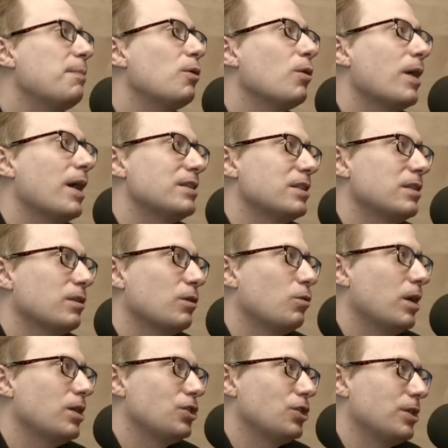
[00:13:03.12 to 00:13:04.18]
People were asking the
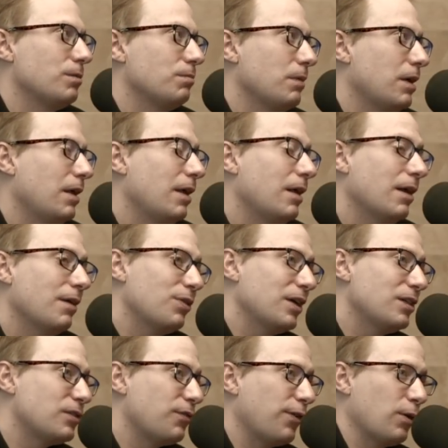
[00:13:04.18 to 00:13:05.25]
question, and I
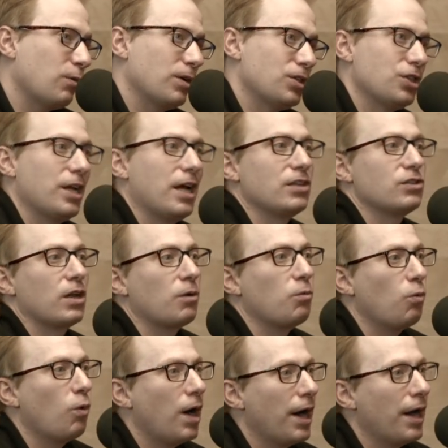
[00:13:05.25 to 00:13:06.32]
think it's a fair question to ask, like,
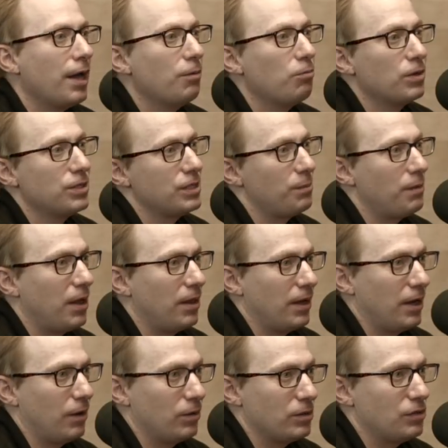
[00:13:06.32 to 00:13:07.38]
why was Kamala
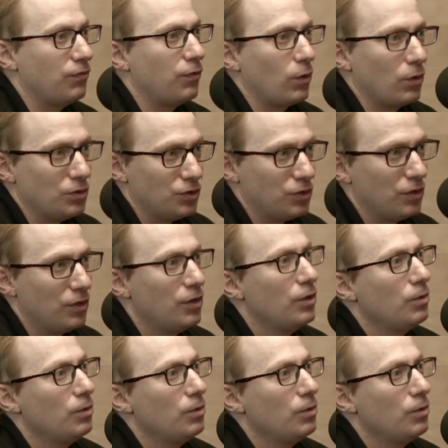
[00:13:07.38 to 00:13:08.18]
Harris first